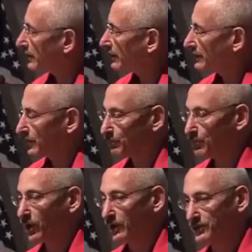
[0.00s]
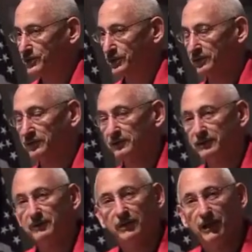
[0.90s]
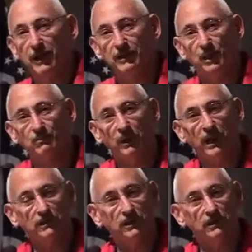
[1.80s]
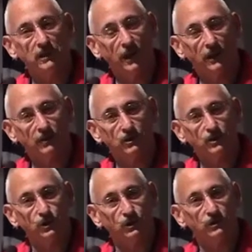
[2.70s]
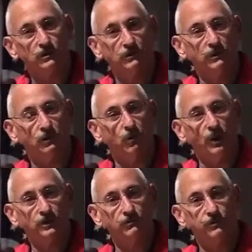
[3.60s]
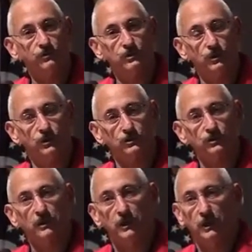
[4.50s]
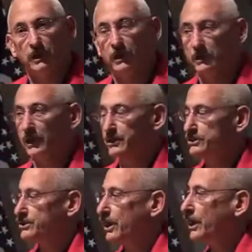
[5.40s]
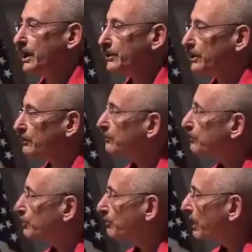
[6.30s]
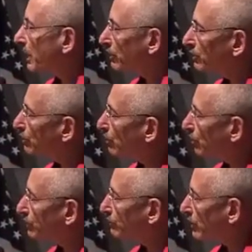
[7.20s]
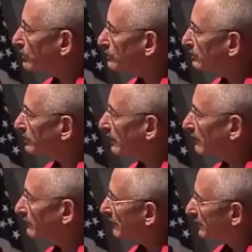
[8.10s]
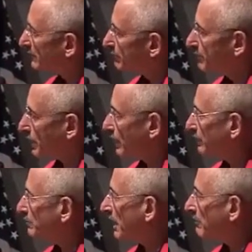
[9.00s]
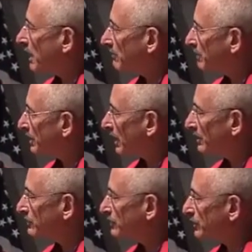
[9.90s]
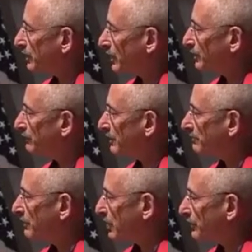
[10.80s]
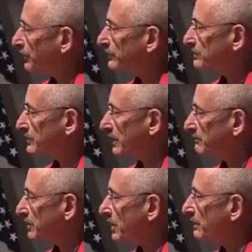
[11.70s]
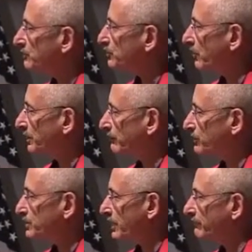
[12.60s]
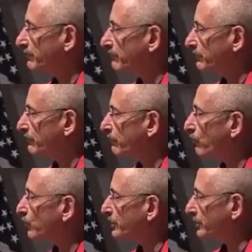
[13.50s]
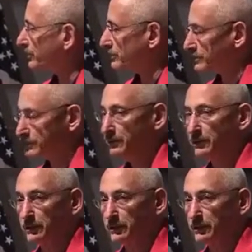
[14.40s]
and then a Protestant, and then back to the Catholic Church, the one true church. And I can say that through the power of the Holy Rosary, I buried my mom and dad and took care of them both at the same time, 24-7 for four years.